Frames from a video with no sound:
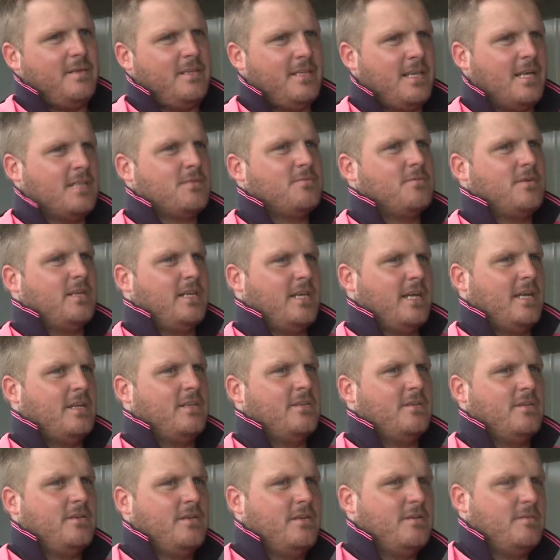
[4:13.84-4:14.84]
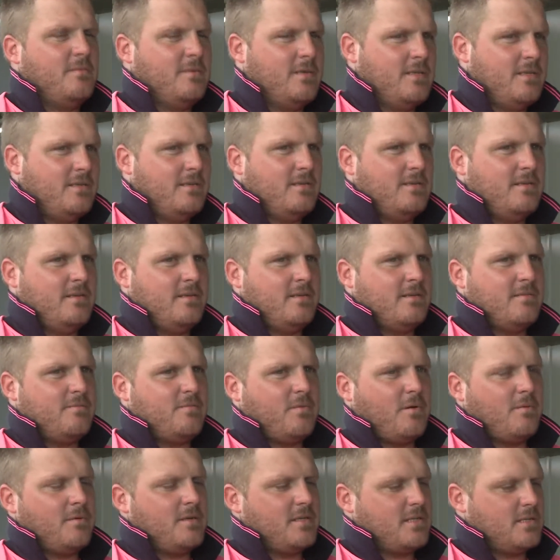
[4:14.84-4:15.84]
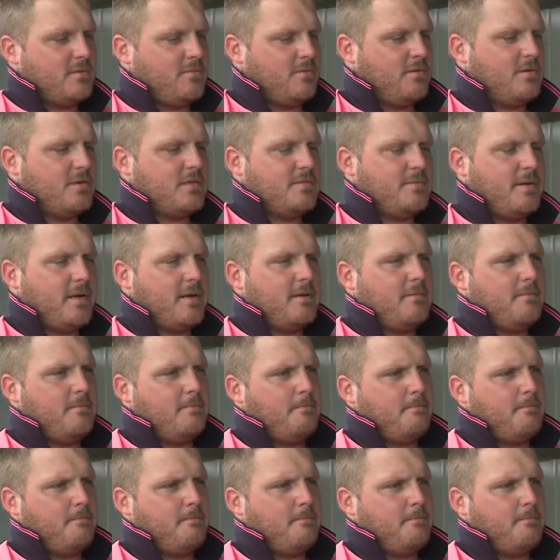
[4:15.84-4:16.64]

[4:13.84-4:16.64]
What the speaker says: does what he can do, he'll be probably a surprise packet.